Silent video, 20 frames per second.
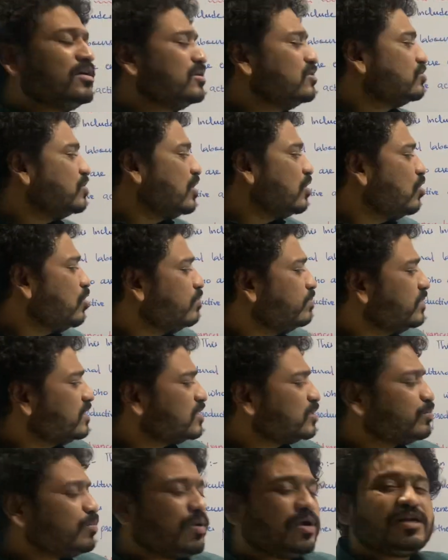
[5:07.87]
So I hope this
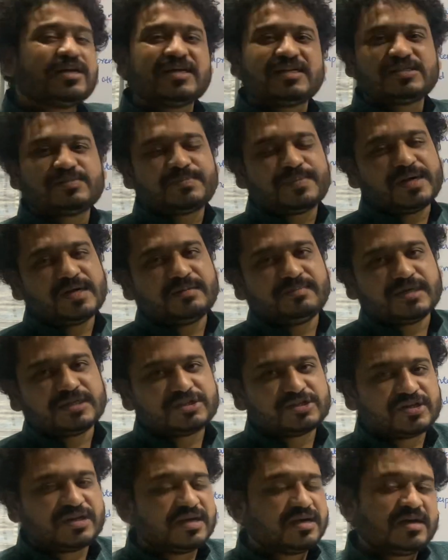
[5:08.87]
point is pretty much
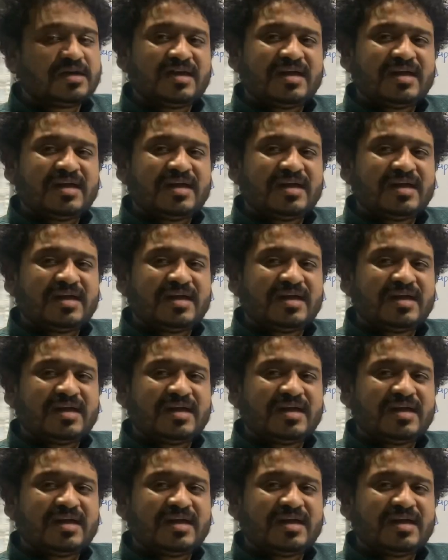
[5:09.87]
clear.